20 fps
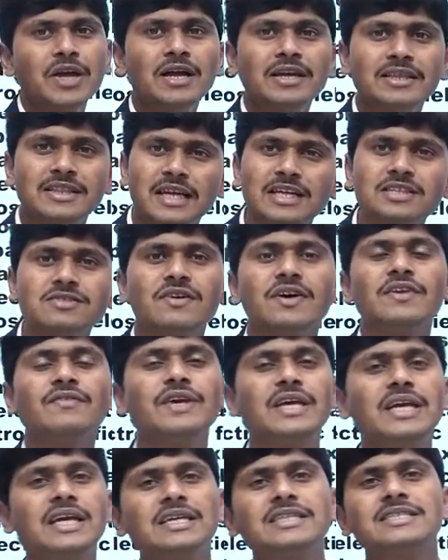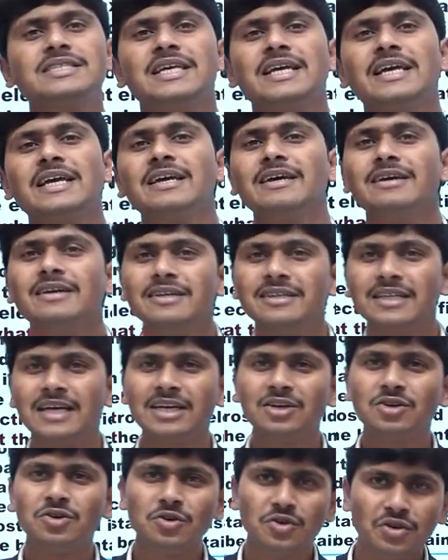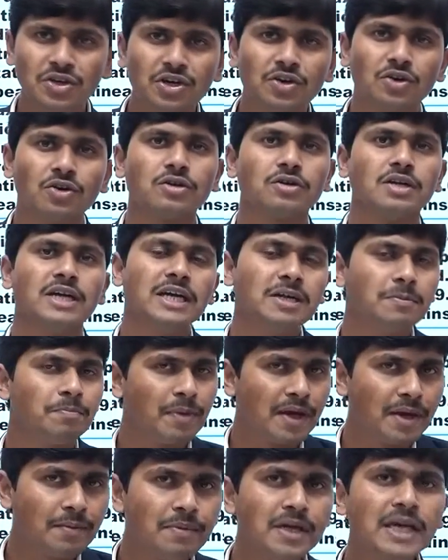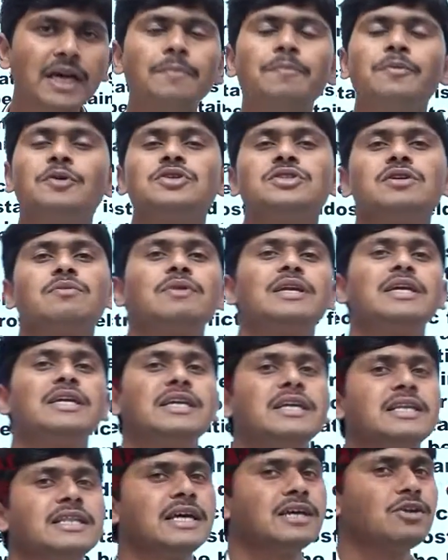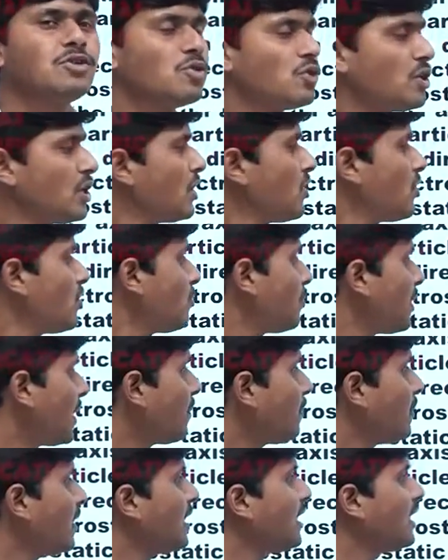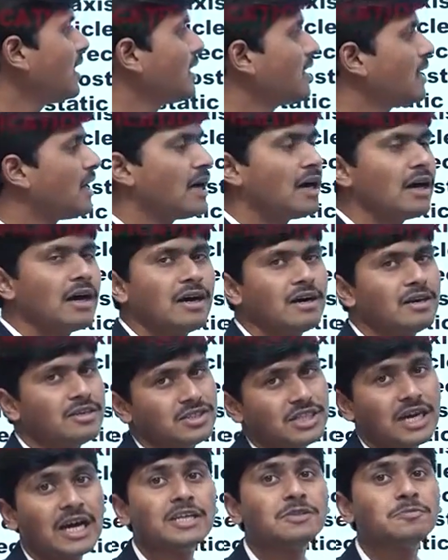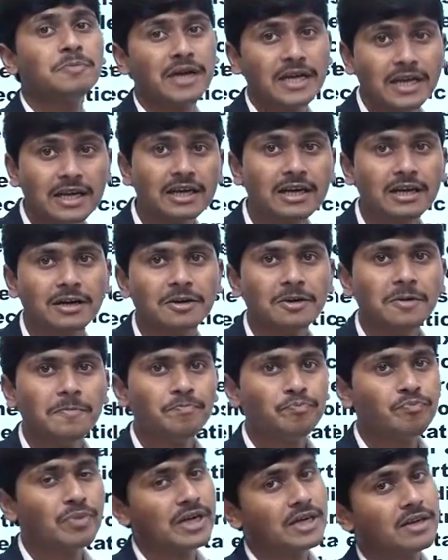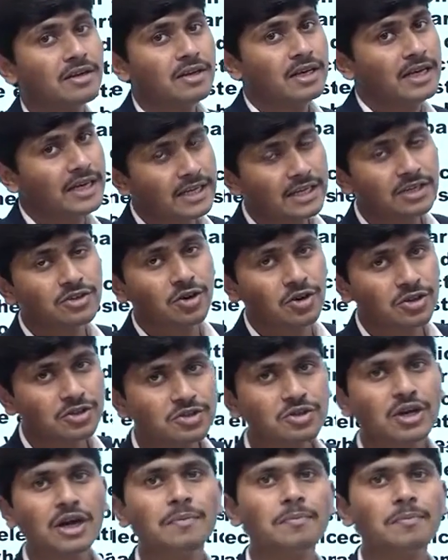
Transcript: That's why we can say that deuteron, it may be a possibility that deuteron may be a charged particle, but it is also a